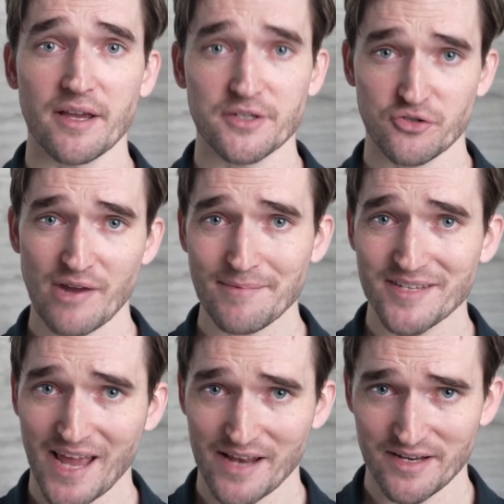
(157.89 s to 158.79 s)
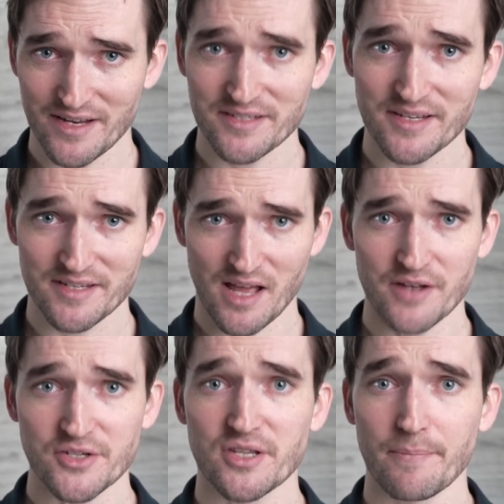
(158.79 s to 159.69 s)
extreme tenderness to
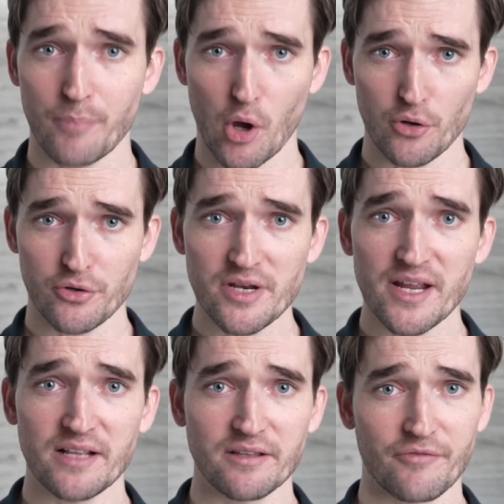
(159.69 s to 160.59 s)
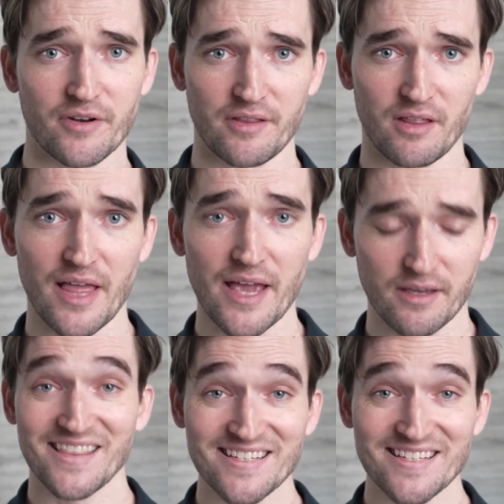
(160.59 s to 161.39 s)
touch the bone in the front of the leg.